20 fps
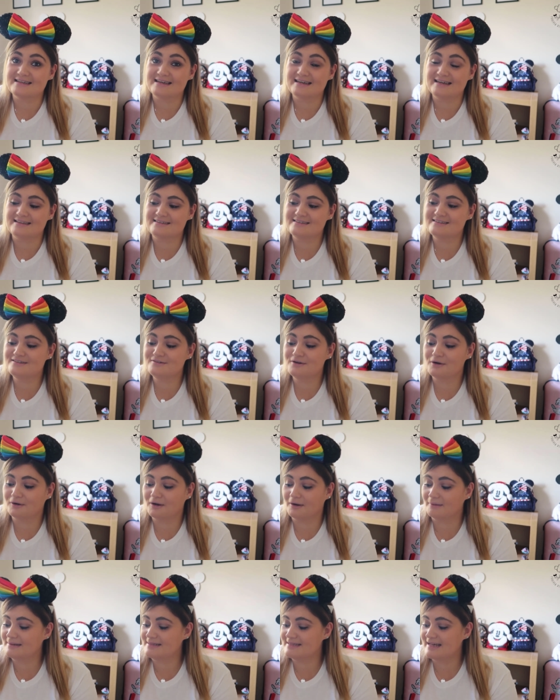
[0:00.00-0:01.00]
It's not
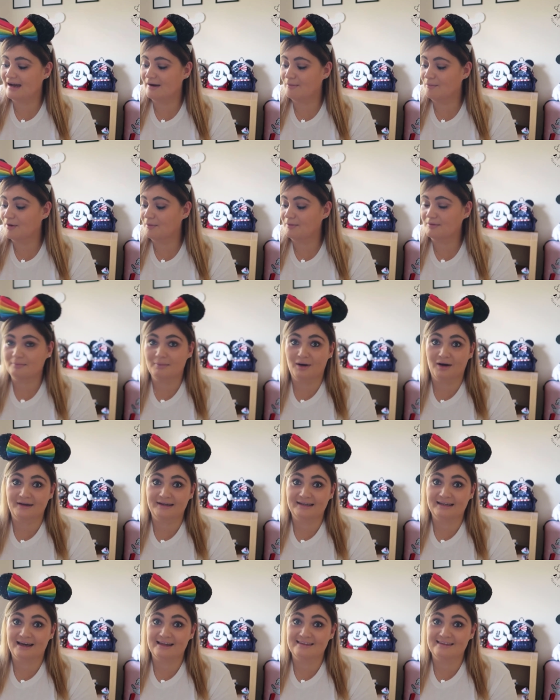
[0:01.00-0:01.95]
going down well with Mike.